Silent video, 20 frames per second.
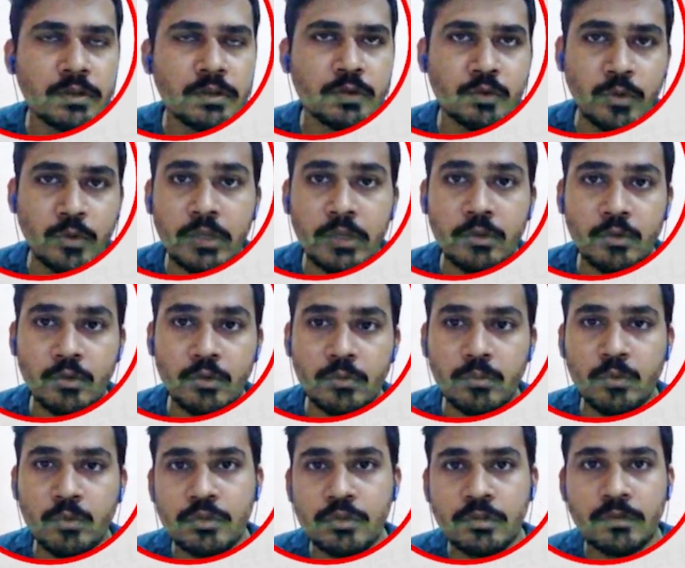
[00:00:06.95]
So I know
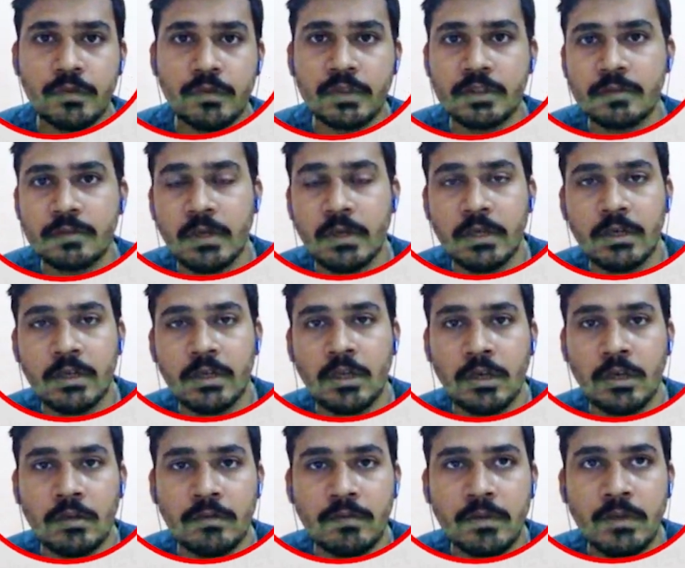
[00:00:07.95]
most of us might
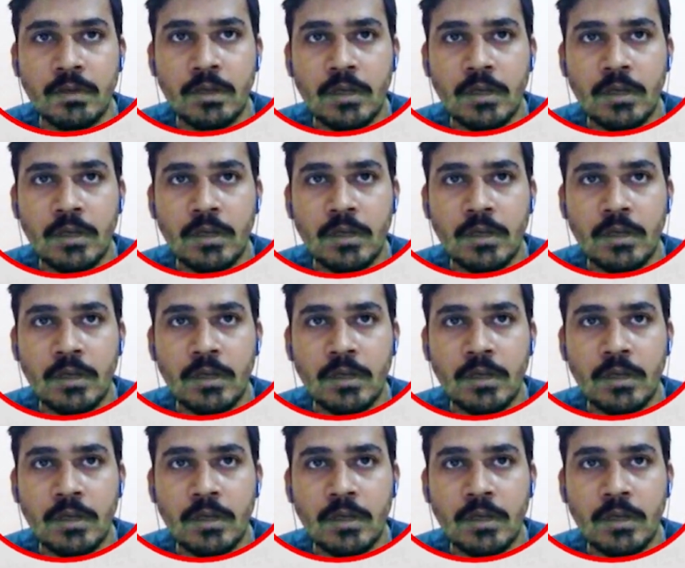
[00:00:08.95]
have